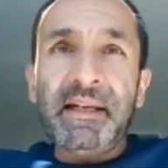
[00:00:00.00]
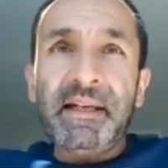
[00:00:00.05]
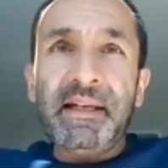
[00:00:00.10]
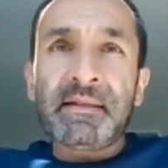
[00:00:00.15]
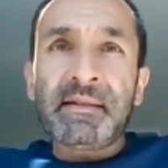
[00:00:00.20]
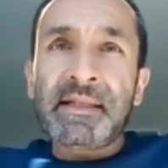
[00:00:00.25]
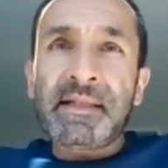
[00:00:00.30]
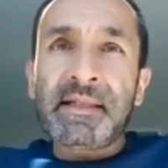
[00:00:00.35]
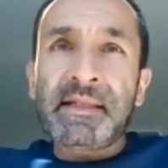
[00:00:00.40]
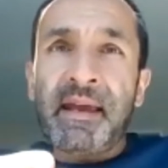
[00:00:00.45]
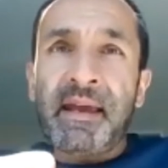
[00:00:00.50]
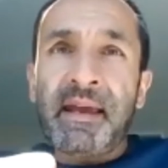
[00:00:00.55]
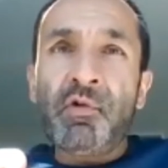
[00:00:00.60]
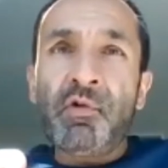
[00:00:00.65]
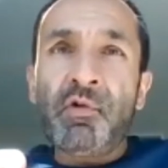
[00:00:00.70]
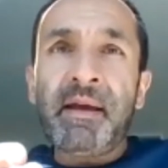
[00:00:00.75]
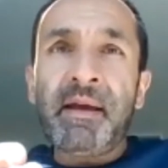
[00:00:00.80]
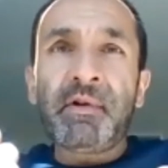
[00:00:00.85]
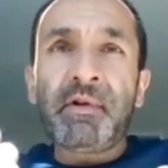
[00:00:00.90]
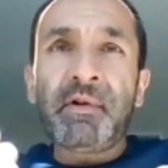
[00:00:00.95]
the same
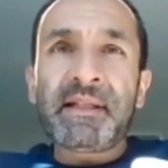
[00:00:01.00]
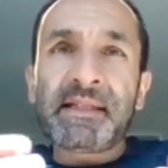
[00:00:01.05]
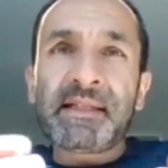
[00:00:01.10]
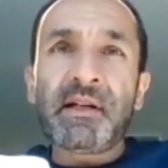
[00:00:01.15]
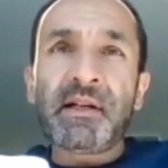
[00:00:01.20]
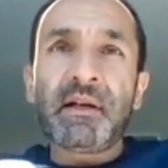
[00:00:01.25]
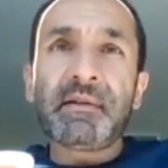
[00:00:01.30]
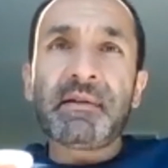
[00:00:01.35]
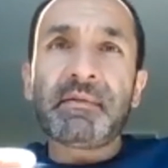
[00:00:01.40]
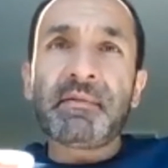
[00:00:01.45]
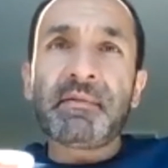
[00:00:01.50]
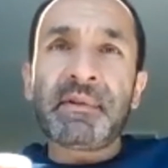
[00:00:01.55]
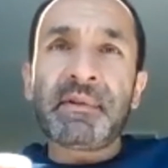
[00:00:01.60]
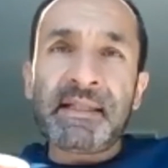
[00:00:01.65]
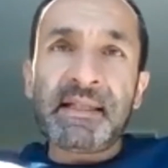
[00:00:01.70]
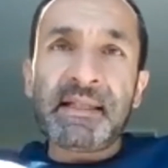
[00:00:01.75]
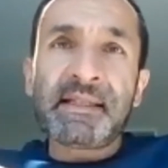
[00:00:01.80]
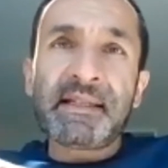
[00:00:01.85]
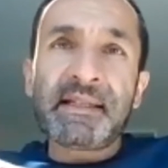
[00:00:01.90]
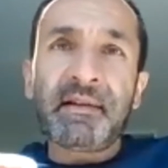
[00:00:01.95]
way, but it's not
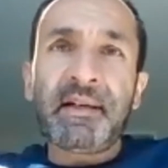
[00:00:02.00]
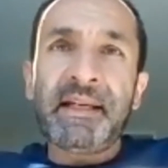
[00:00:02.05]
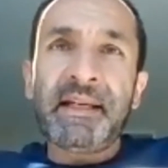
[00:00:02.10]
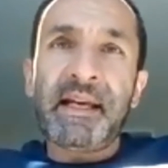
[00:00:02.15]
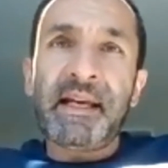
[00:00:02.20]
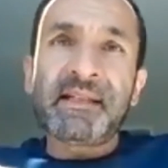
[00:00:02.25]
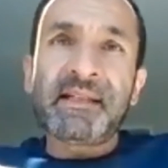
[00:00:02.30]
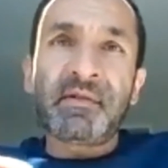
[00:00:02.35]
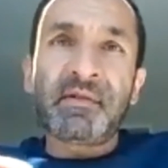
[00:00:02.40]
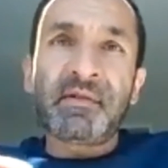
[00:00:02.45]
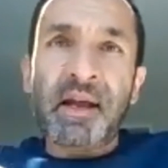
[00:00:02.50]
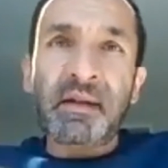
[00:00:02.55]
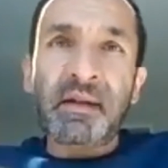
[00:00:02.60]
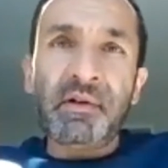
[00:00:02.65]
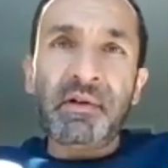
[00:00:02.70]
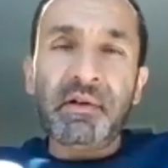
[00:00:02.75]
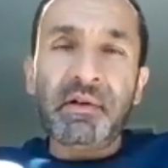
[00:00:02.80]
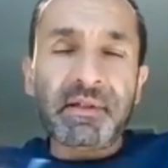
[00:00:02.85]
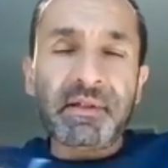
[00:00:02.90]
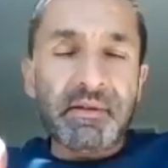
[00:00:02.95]
necessarily as
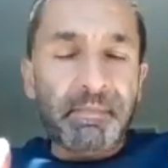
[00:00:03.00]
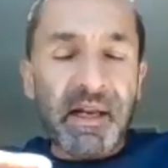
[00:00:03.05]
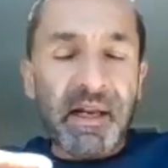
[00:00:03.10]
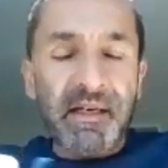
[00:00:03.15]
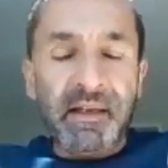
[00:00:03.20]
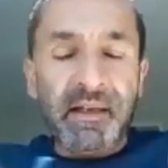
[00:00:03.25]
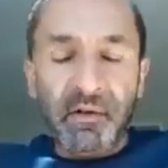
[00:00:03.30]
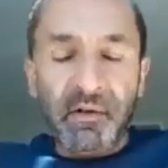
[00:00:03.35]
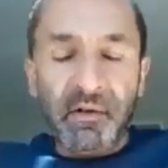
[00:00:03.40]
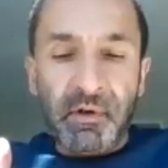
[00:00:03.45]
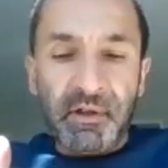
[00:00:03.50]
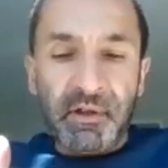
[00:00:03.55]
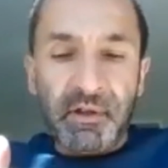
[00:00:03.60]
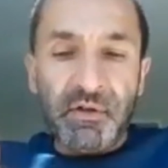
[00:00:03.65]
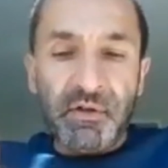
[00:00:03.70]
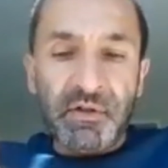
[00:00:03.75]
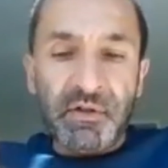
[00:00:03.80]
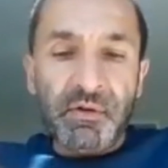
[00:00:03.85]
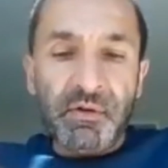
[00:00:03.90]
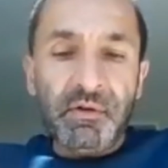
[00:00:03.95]
granular, depending on what
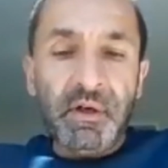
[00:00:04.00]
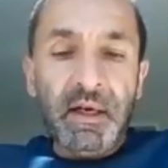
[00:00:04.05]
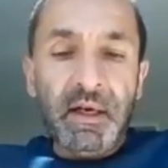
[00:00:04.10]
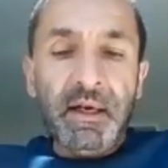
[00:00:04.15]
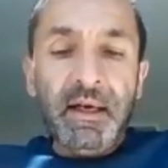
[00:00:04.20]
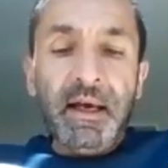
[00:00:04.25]
you do.